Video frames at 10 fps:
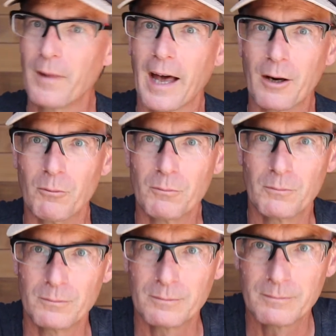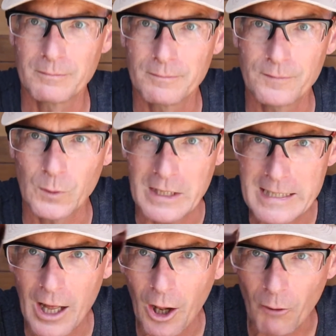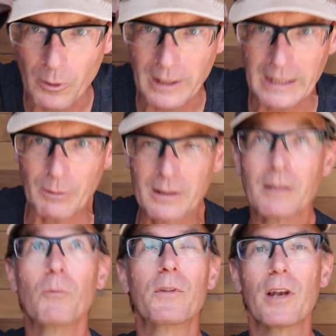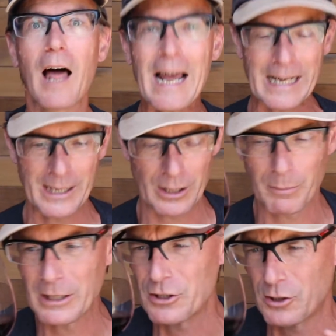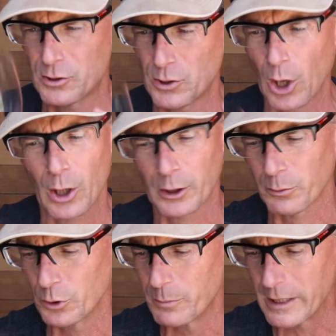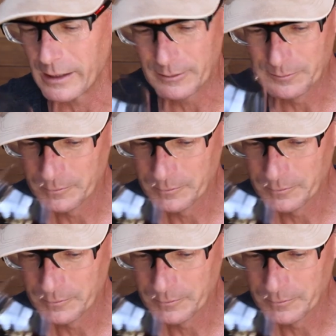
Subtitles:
I don't tell really with the lighting here, but it's dark ruby,